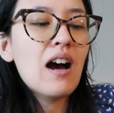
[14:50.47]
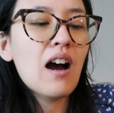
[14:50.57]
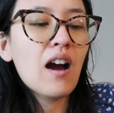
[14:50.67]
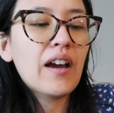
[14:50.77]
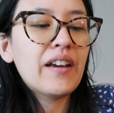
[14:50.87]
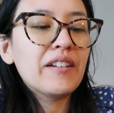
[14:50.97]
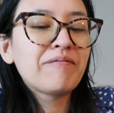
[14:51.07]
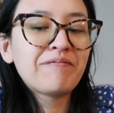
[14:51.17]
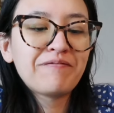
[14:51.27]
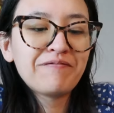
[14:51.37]

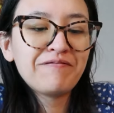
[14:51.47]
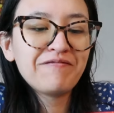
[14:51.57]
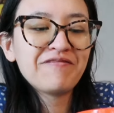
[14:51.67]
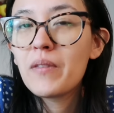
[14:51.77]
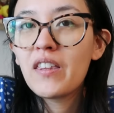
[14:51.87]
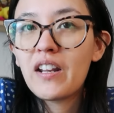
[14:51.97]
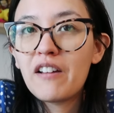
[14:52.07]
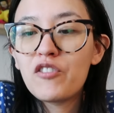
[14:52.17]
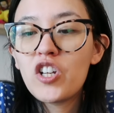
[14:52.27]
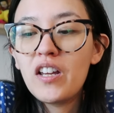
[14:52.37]
Something that
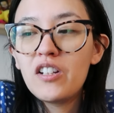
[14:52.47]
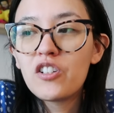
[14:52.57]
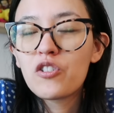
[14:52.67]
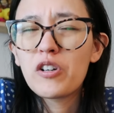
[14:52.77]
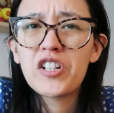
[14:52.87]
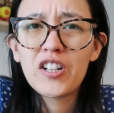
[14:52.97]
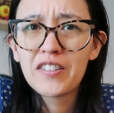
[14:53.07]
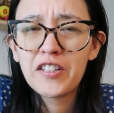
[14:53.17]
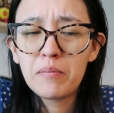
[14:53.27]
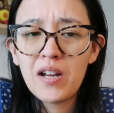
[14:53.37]
I've changed or
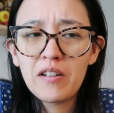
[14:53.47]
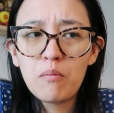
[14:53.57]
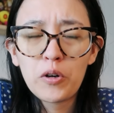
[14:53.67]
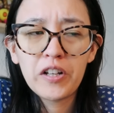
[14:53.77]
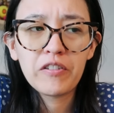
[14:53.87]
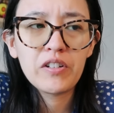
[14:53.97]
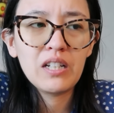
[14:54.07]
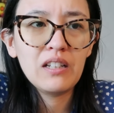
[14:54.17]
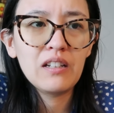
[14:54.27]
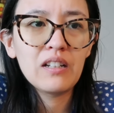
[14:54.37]
adjusted in my morning
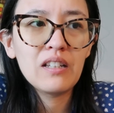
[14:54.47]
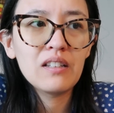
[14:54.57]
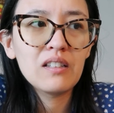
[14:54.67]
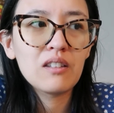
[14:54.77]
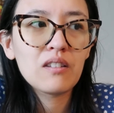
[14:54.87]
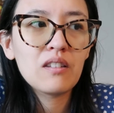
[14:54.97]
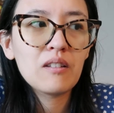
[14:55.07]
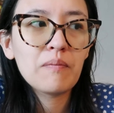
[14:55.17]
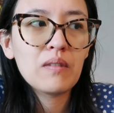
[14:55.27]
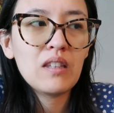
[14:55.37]
routine is